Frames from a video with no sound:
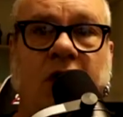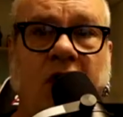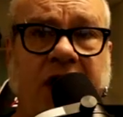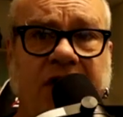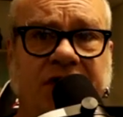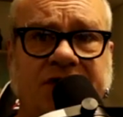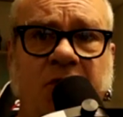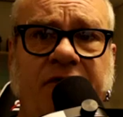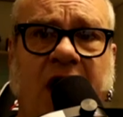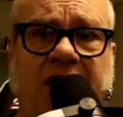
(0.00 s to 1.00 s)
Okay, let's
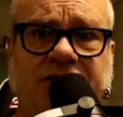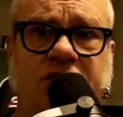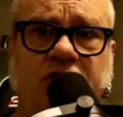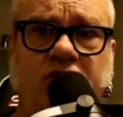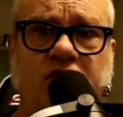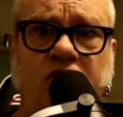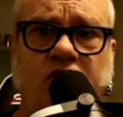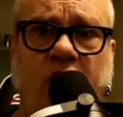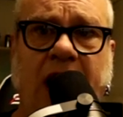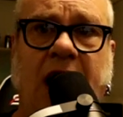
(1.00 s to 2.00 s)
move on
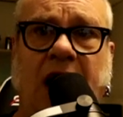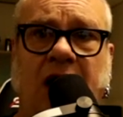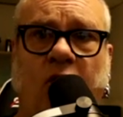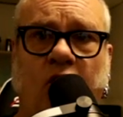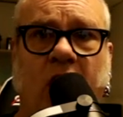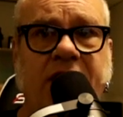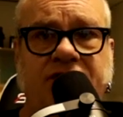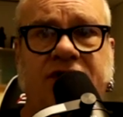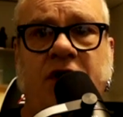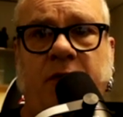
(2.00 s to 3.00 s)
to what you
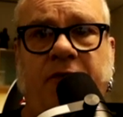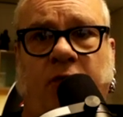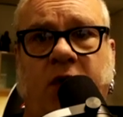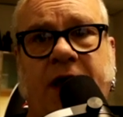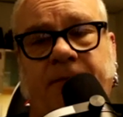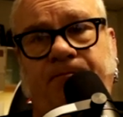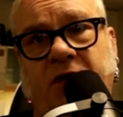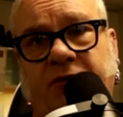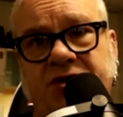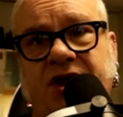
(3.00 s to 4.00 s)
should know beforehand.
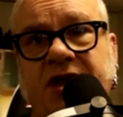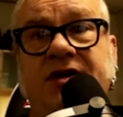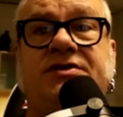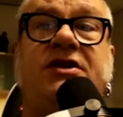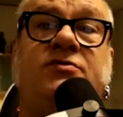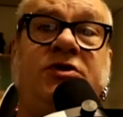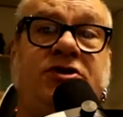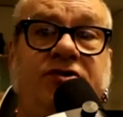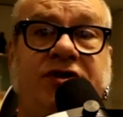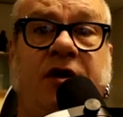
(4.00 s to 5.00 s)
The first thing is, is when
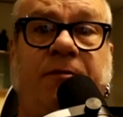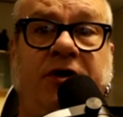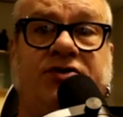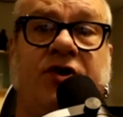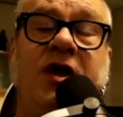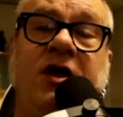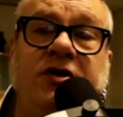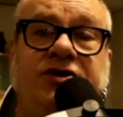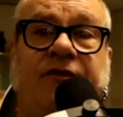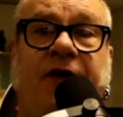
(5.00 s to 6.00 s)
choosing your piercer,
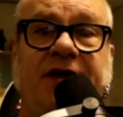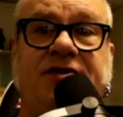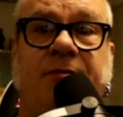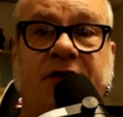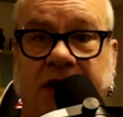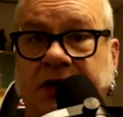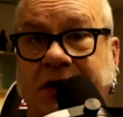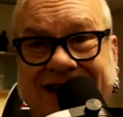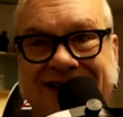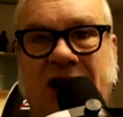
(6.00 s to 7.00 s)
you should find somebody that
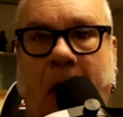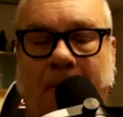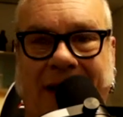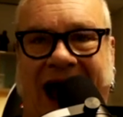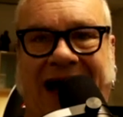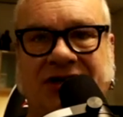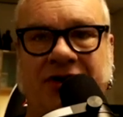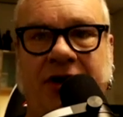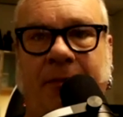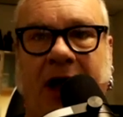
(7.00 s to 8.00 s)
is
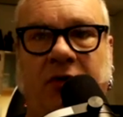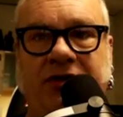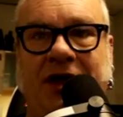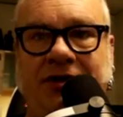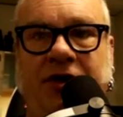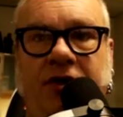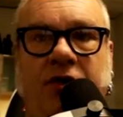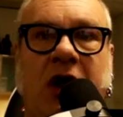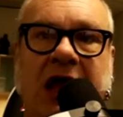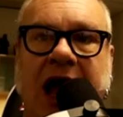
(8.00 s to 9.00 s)
passionate about what they
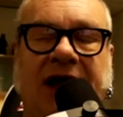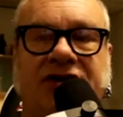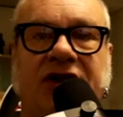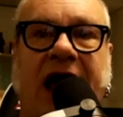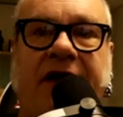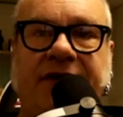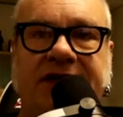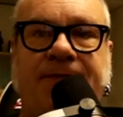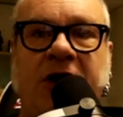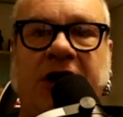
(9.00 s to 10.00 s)
do, has a lot of
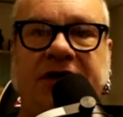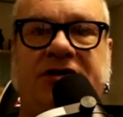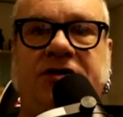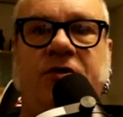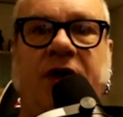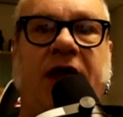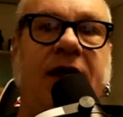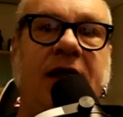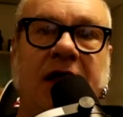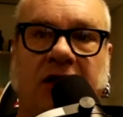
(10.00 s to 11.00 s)
experience doing it,
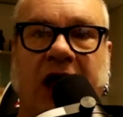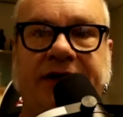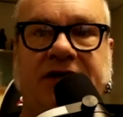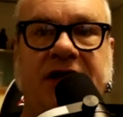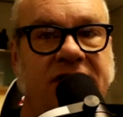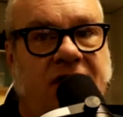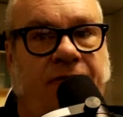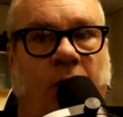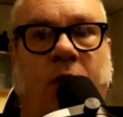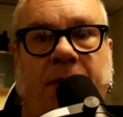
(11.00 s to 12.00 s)
likes is
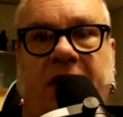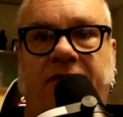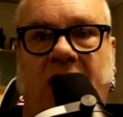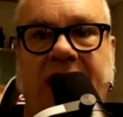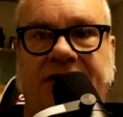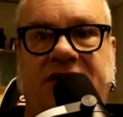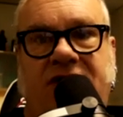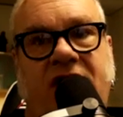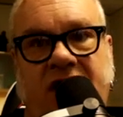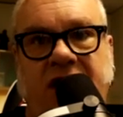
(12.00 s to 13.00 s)
informative, likes
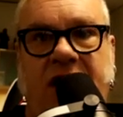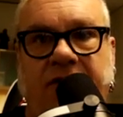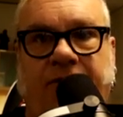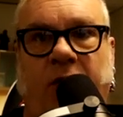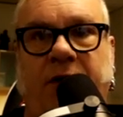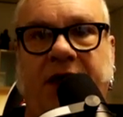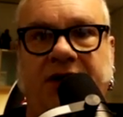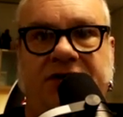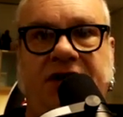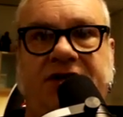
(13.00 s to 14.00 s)
uh, informing
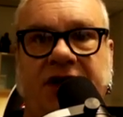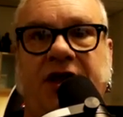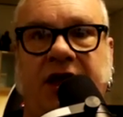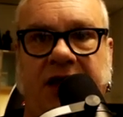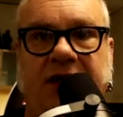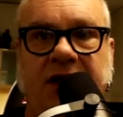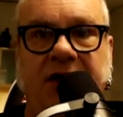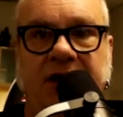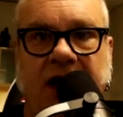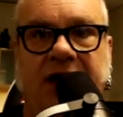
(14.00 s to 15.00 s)
and teaching and,
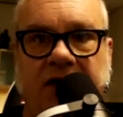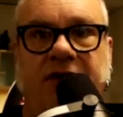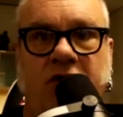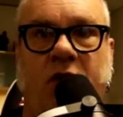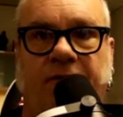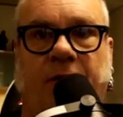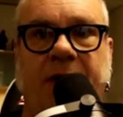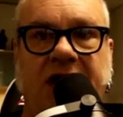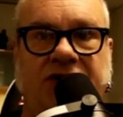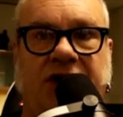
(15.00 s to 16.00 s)
and giving you
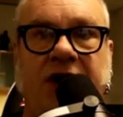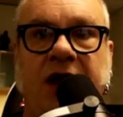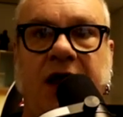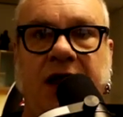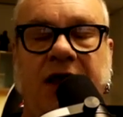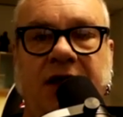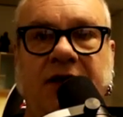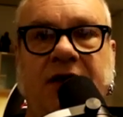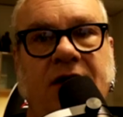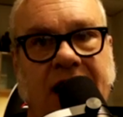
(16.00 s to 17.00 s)
information,
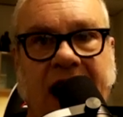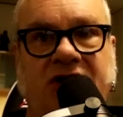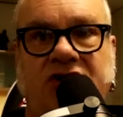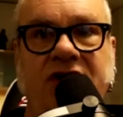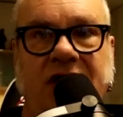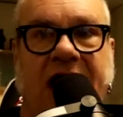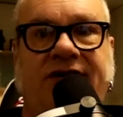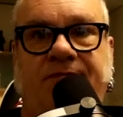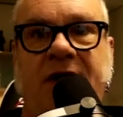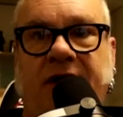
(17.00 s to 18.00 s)
and actually
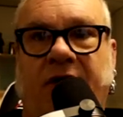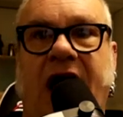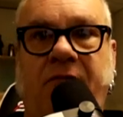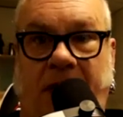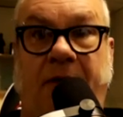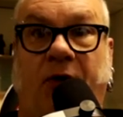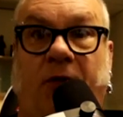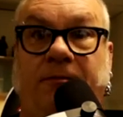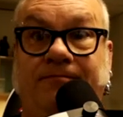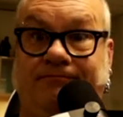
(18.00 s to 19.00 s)
likes being around people,
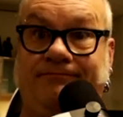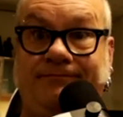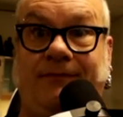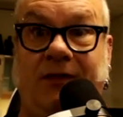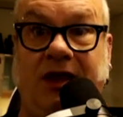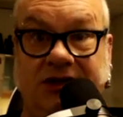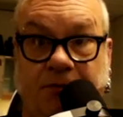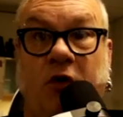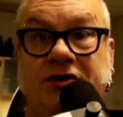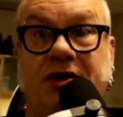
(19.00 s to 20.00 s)
is
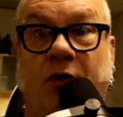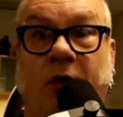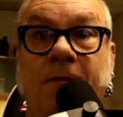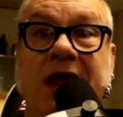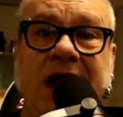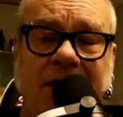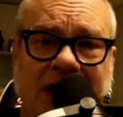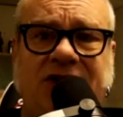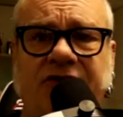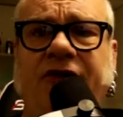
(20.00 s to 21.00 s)
personable. It
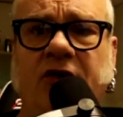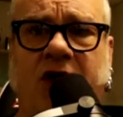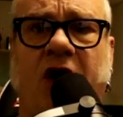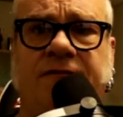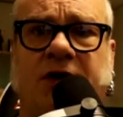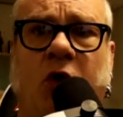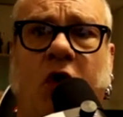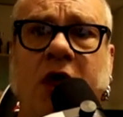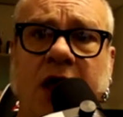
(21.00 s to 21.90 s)
makes you feel comfortable.